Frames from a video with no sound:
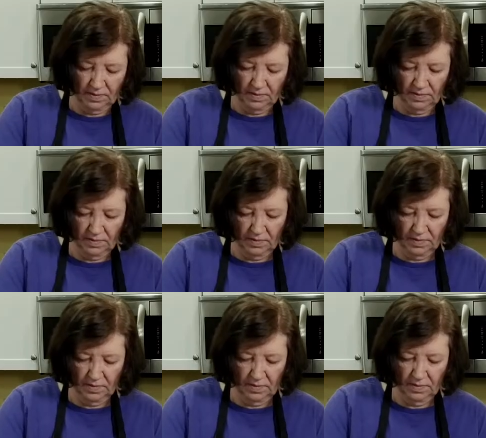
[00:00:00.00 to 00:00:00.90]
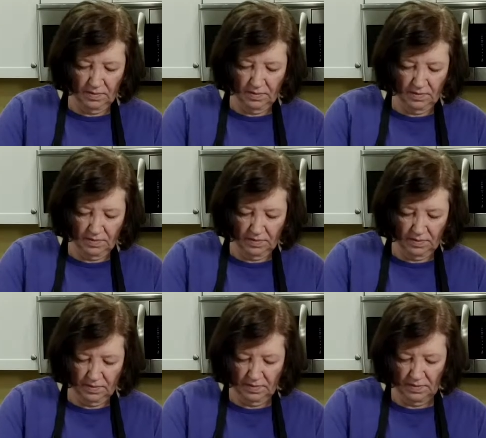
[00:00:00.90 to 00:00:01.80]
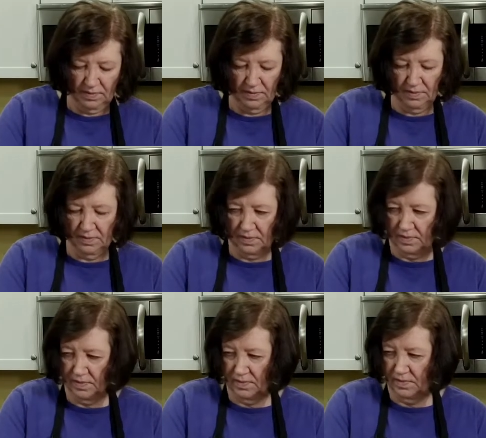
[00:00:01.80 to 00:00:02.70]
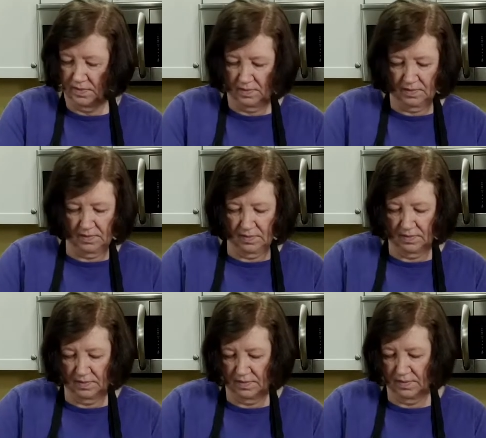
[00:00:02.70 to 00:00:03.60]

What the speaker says: (silence)